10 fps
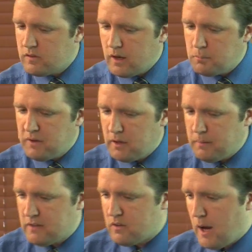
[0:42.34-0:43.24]
by
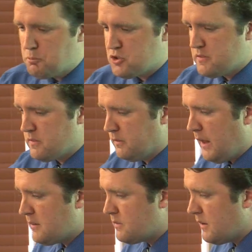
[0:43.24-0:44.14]
real-world
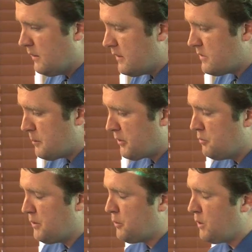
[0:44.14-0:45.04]
experts who consult
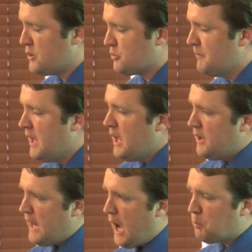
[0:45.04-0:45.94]
clients in
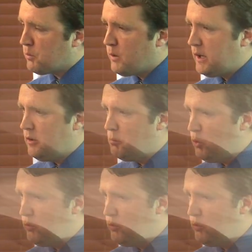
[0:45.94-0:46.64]
addition to training.